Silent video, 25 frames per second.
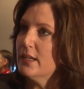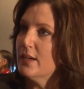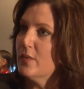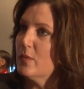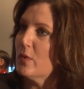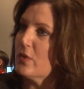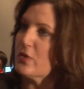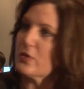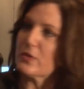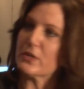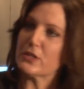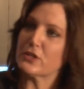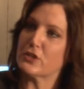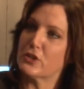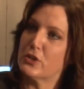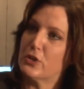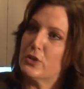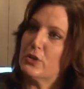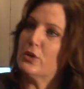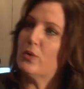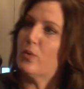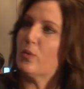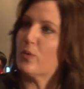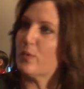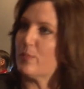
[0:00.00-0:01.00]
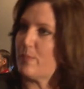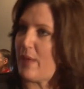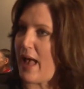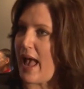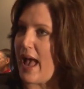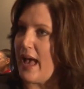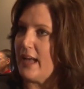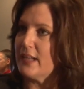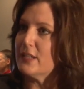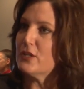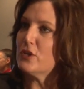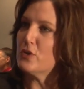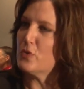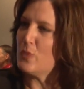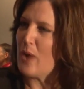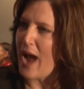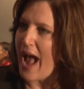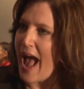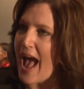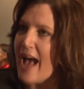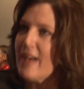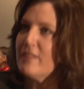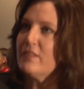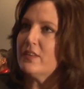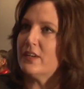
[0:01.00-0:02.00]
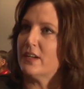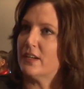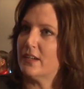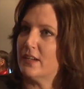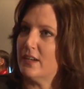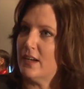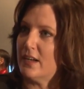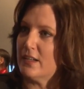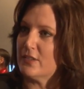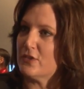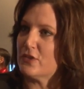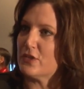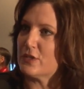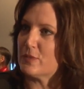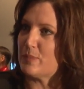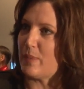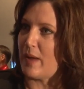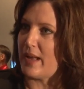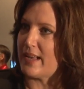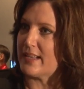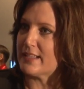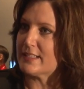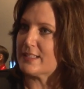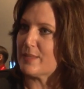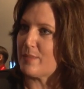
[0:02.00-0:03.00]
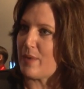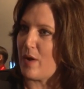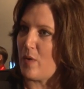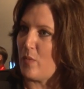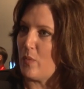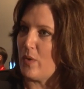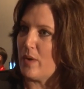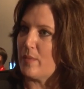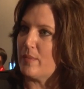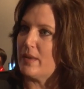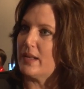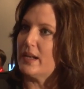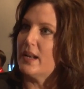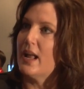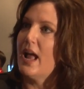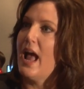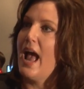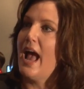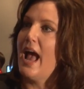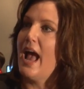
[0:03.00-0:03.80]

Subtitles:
whether it's good or bad, you have an unconscious bias about women.